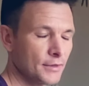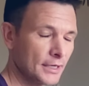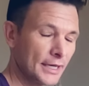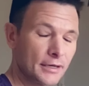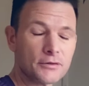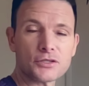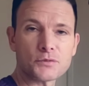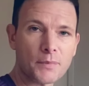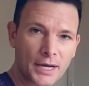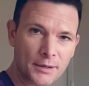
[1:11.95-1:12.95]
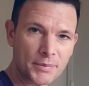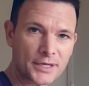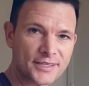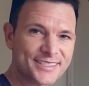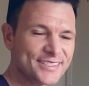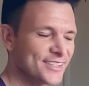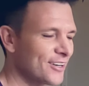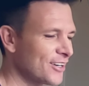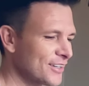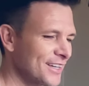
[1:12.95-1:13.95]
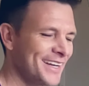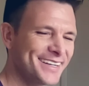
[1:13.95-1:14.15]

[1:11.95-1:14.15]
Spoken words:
again just my opinions on